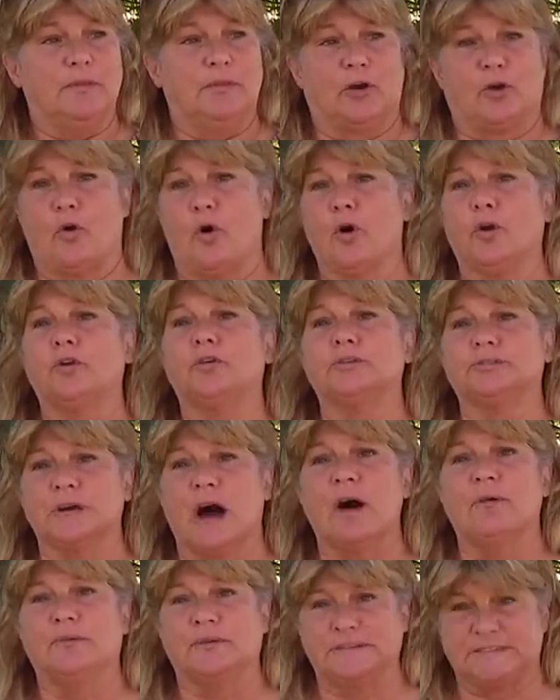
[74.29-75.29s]
the coroner's
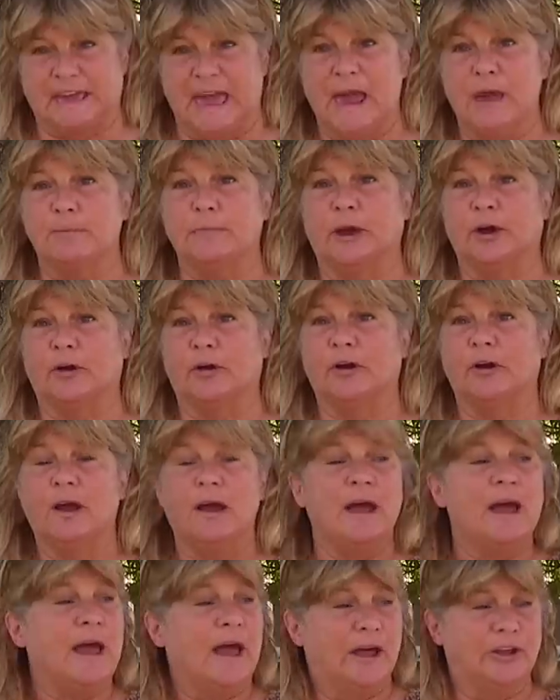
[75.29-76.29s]
office came here
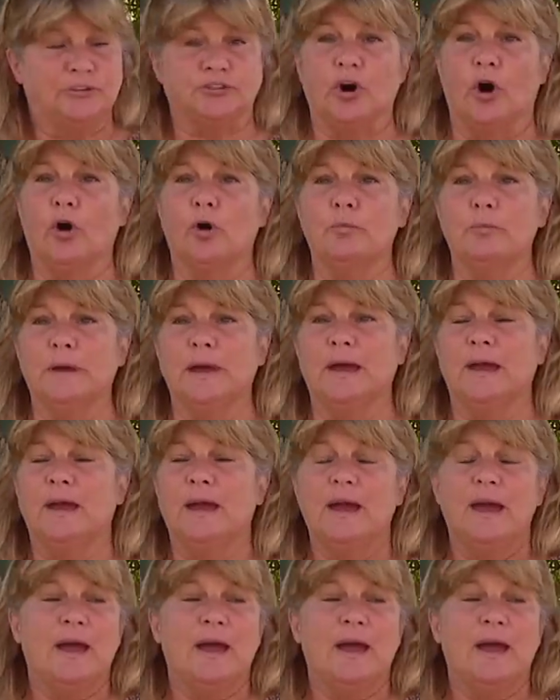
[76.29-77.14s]
and told me,